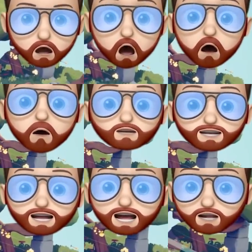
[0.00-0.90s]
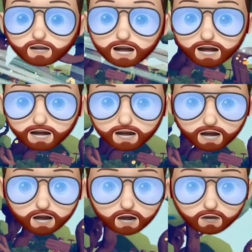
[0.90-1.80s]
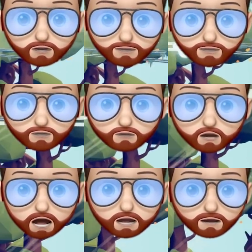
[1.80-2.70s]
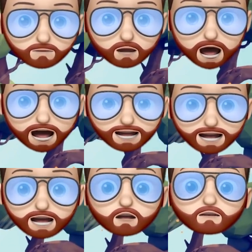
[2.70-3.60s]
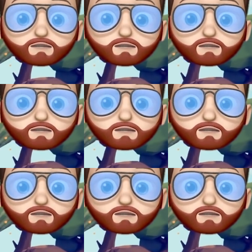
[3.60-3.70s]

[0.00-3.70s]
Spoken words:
Oh, is healing. The dude on the back heals